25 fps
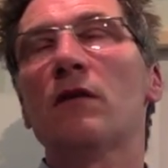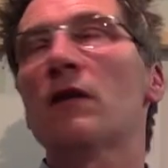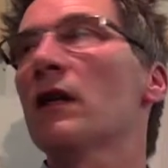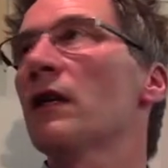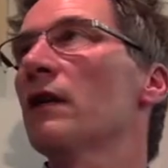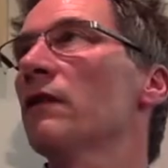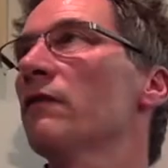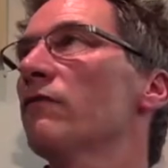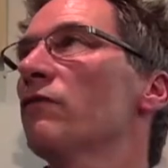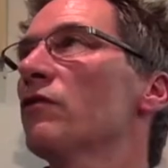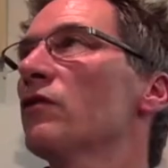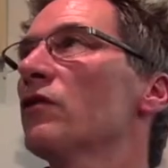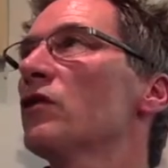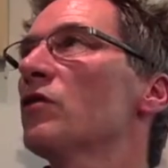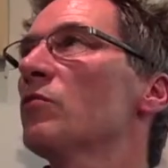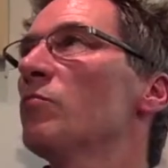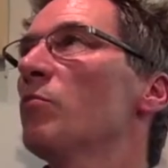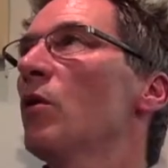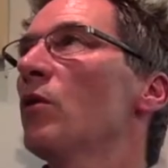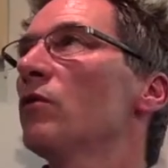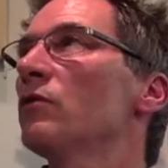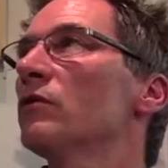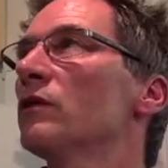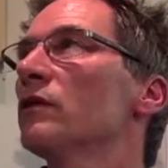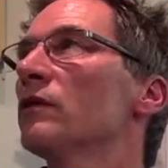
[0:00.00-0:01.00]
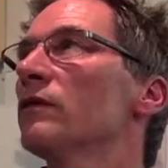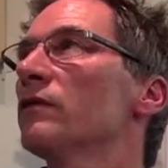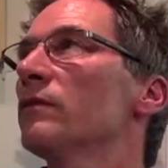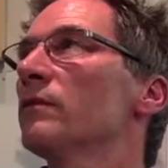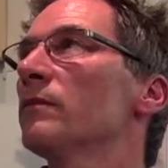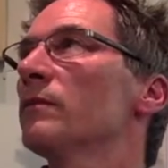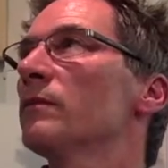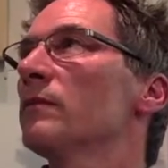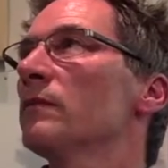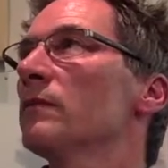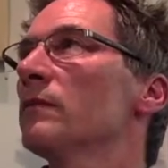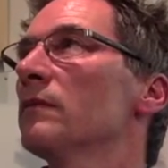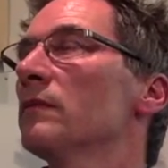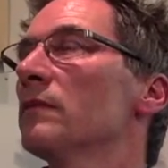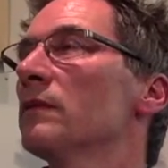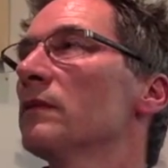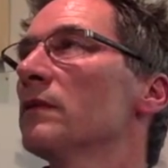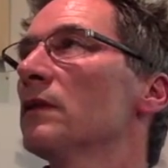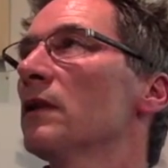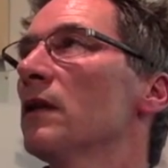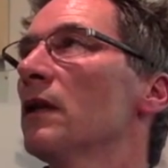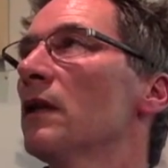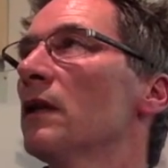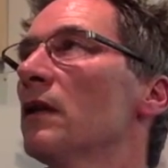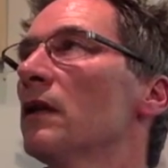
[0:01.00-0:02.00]
kind of response from
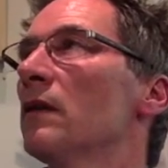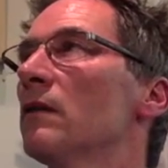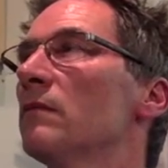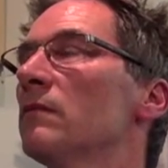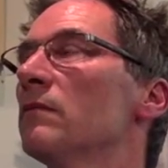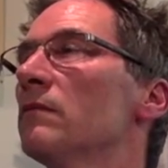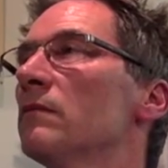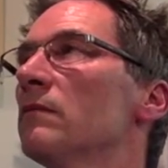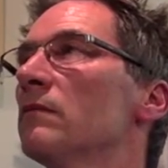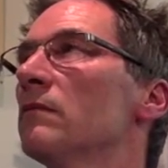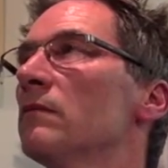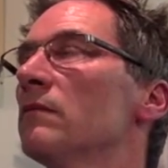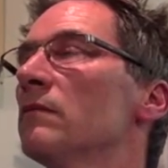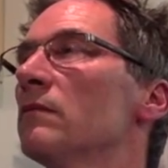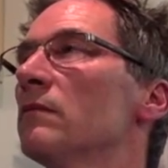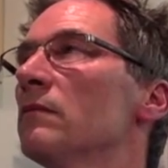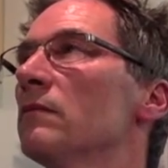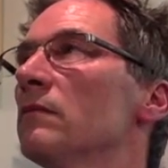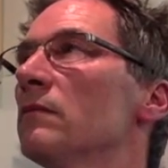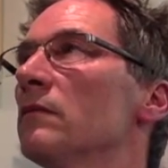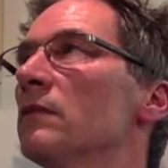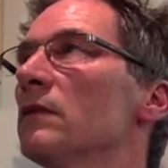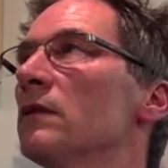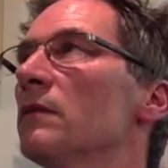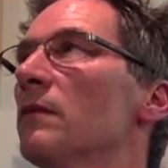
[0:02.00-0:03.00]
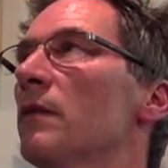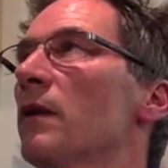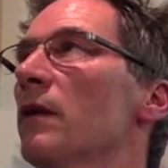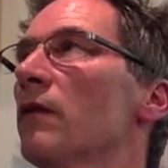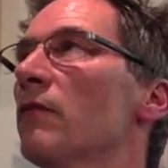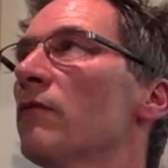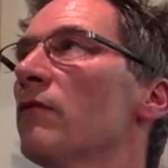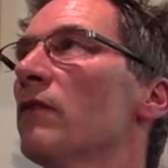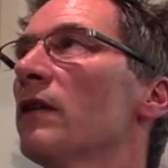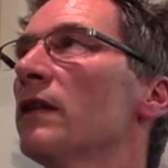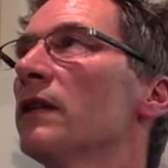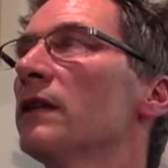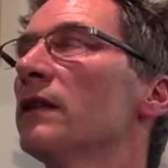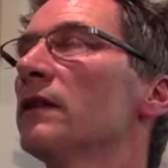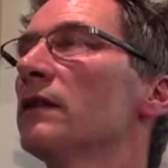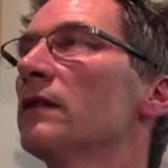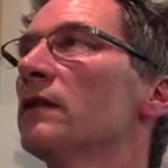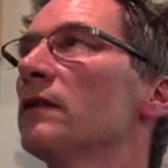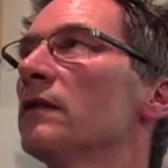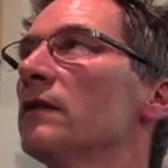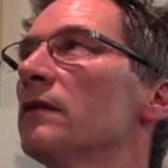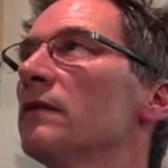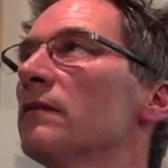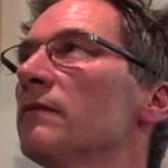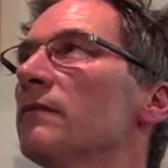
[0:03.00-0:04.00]
some other
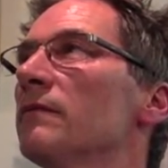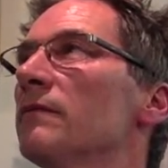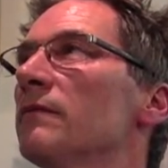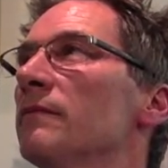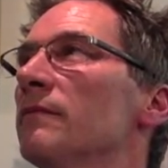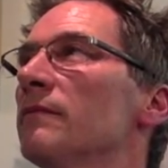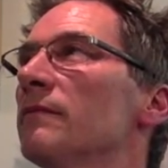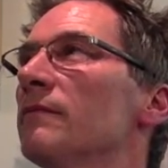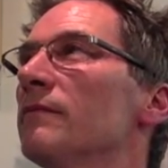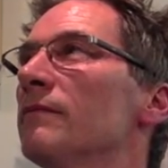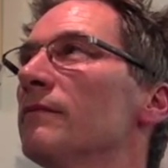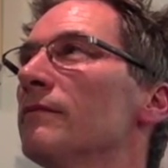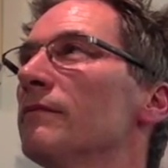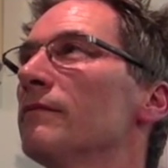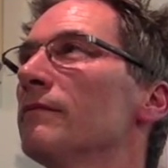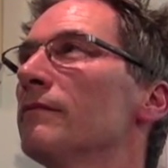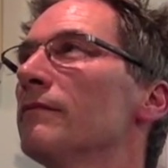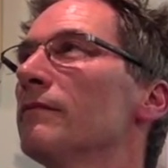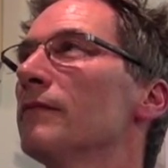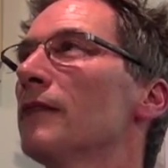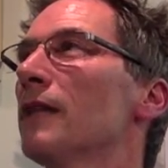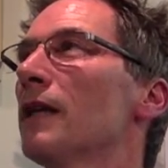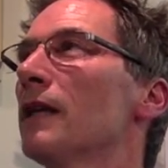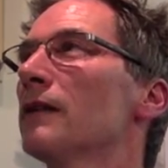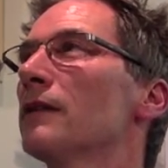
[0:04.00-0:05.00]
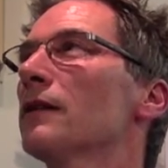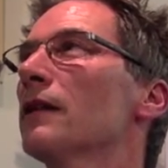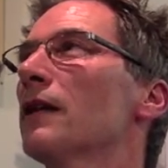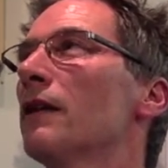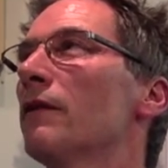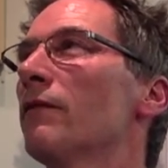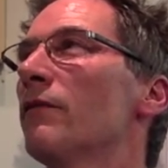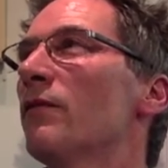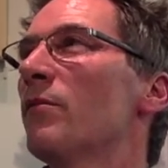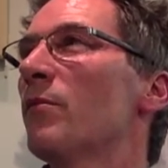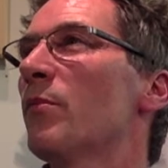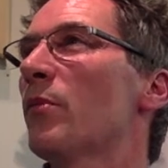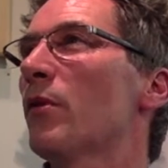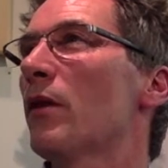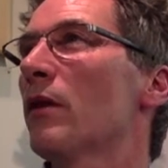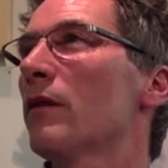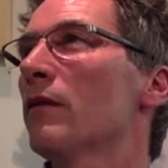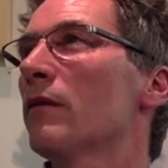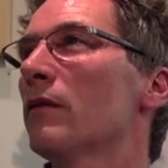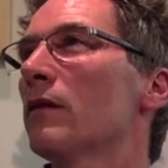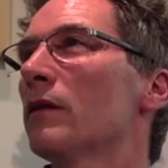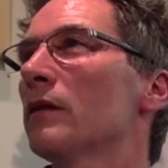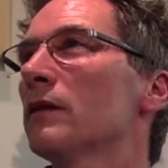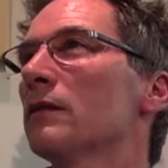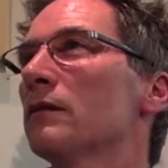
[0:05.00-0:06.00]
writers. That's kind of in
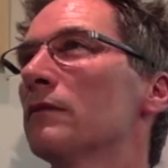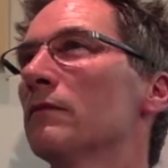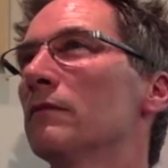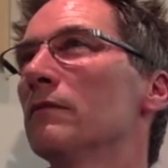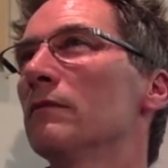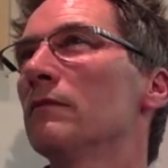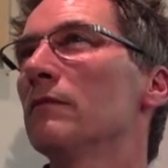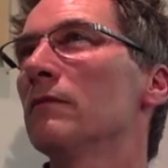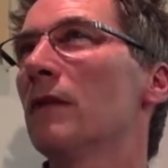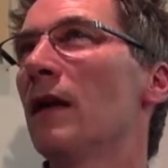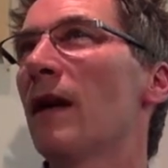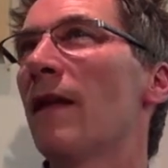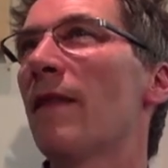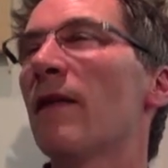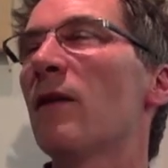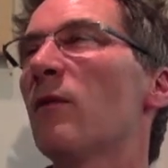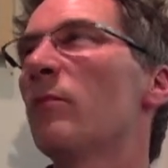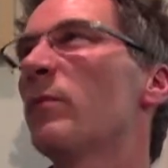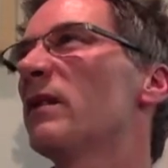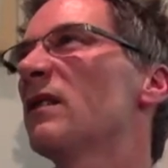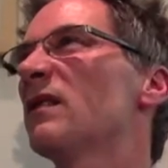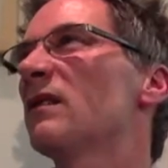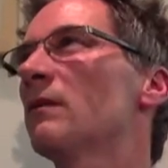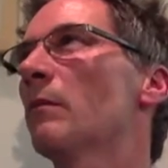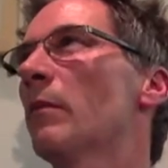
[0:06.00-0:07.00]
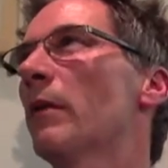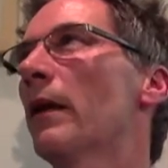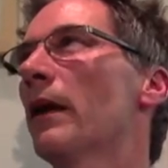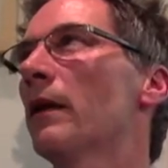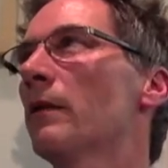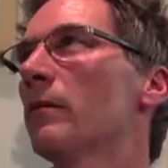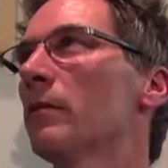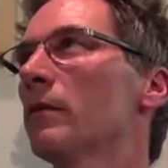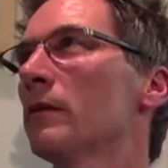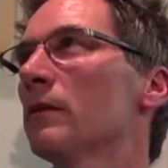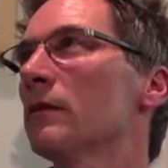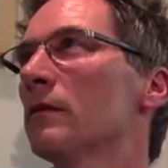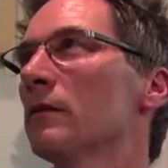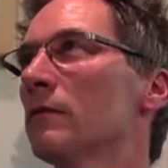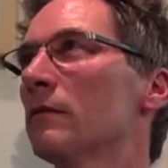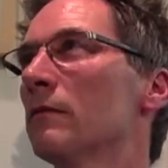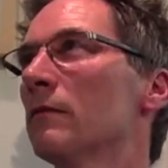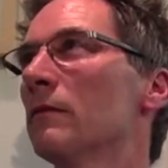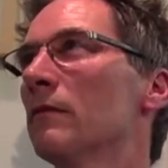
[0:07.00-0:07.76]
progress, and there'll be some papers